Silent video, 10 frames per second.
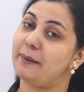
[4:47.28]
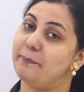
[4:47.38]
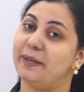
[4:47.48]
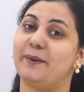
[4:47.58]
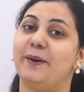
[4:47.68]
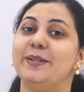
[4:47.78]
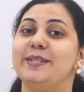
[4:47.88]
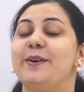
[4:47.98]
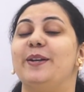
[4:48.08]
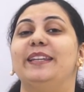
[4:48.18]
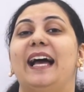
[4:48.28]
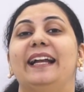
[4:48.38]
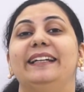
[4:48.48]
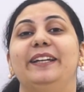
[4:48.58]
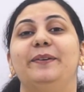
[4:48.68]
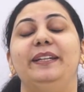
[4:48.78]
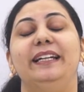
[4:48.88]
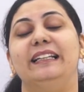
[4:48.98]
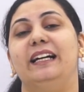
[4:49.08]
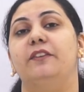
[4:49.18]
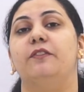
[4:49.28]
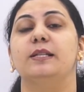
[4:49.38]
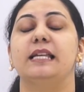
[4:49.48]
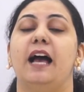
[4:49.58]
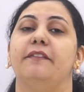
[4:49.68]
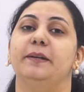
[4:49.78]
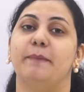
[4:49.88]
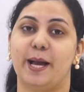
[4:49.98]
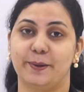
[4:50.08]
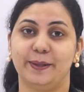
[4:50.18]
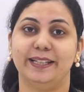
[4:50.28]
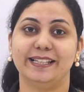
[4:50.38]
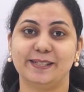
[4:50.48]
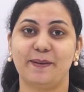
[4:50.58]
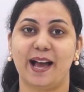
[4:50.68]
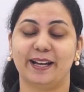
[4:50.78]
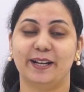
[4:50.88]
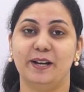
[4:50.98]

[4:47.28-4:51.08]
Because on that day only Adharv was having mango in his bag